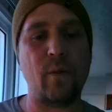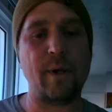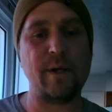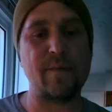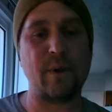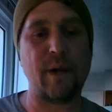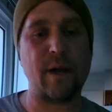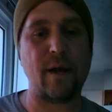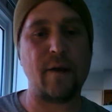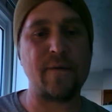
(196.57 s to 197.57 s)
Borromini's
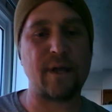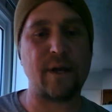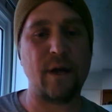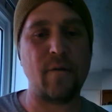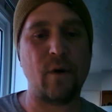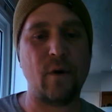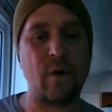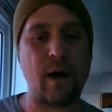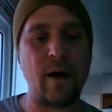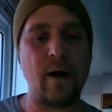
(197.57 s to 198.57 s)
plan of San
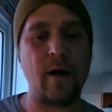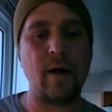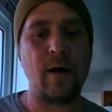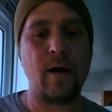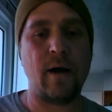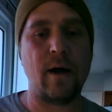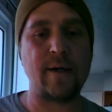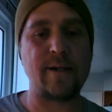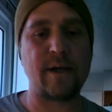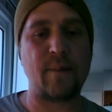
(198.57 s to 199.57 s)
Ivo alla
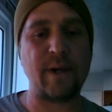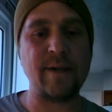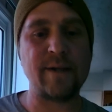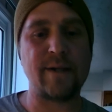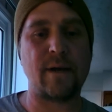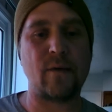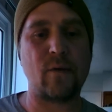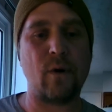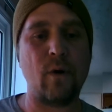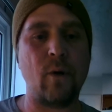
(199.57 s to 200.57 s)
uh, Sapienza
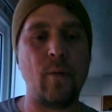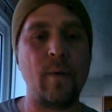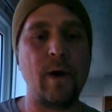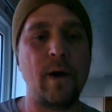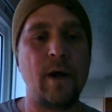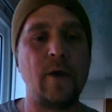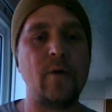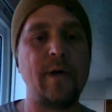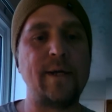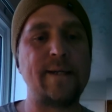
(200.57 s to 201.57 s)
in Rome,
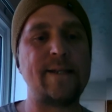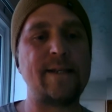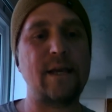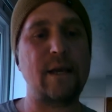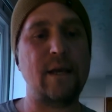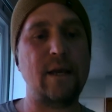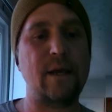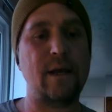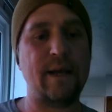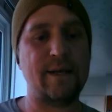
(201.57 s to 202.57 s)
you can
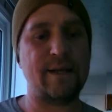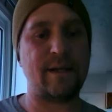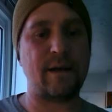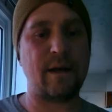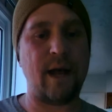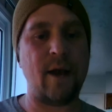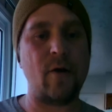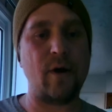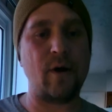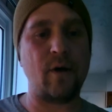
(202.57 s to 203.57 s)
see it's an
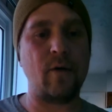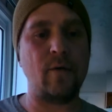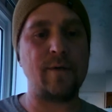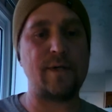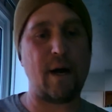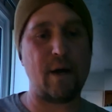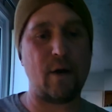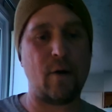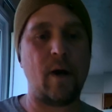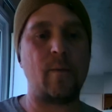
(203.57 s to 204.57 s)
aerial
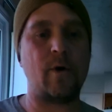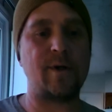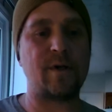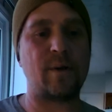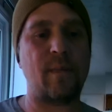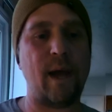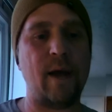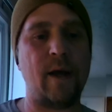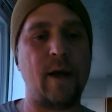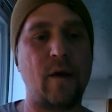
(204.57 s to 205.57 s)
diagram or
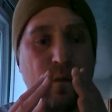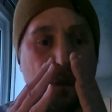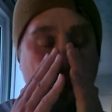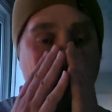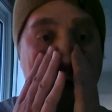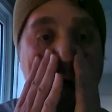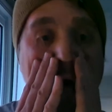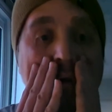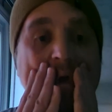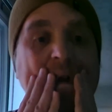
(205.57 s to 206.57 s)
schematic of
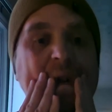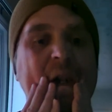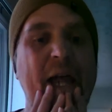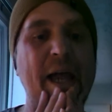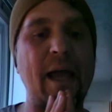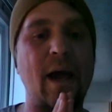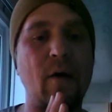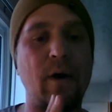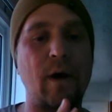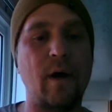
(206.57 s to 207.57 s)
what the
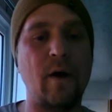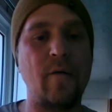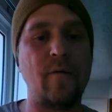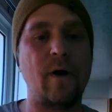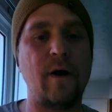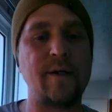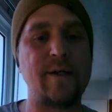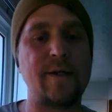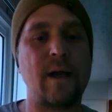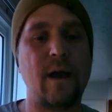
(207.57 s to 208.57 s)
layout of uh,
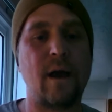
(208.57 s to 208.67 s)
